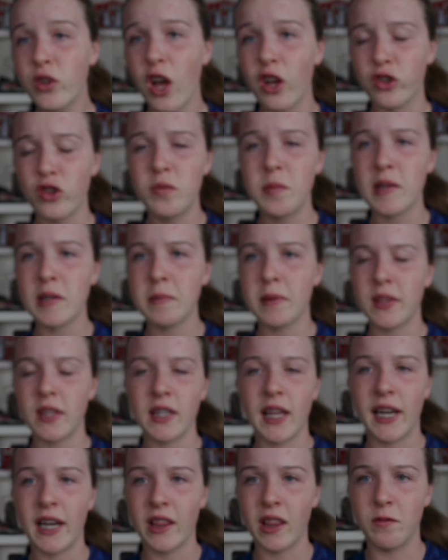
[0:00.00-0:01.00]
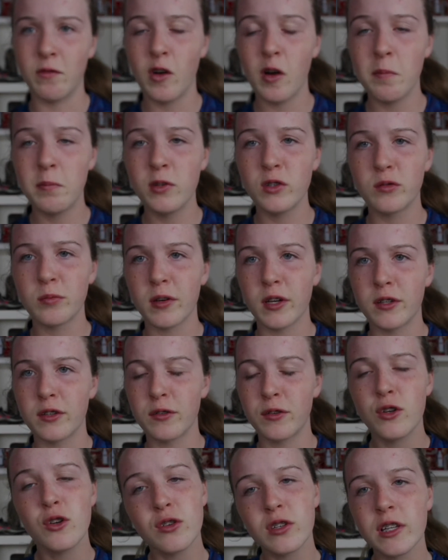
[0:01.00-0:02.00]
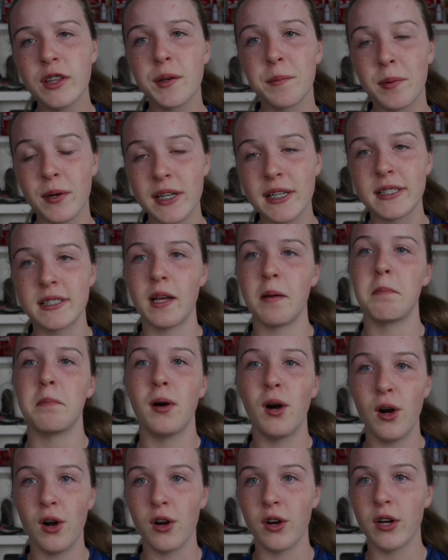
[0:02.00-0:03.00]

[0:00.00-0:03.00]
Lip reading: too much about the lining of the football boots because usually they're pretty subpar.